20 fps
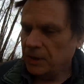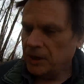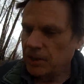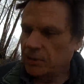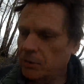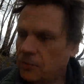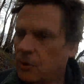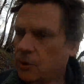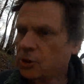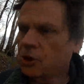done
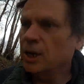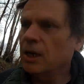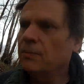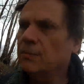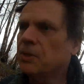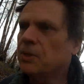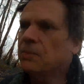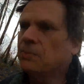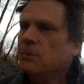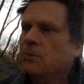the washing up
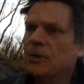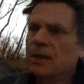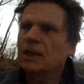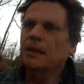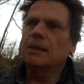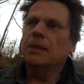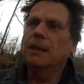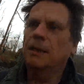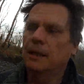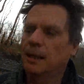this morning
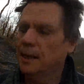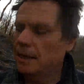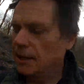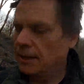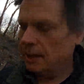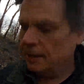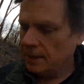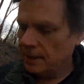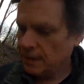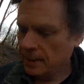
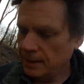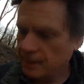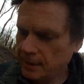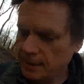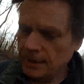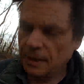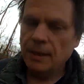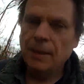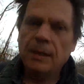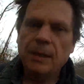
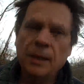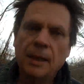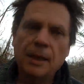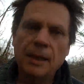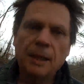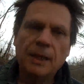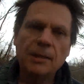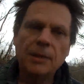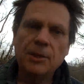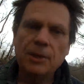
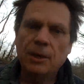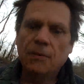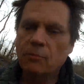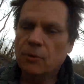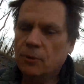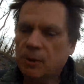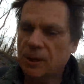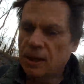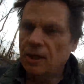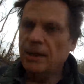and a
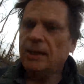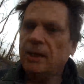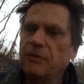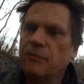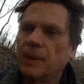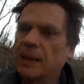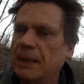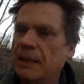general tidy of my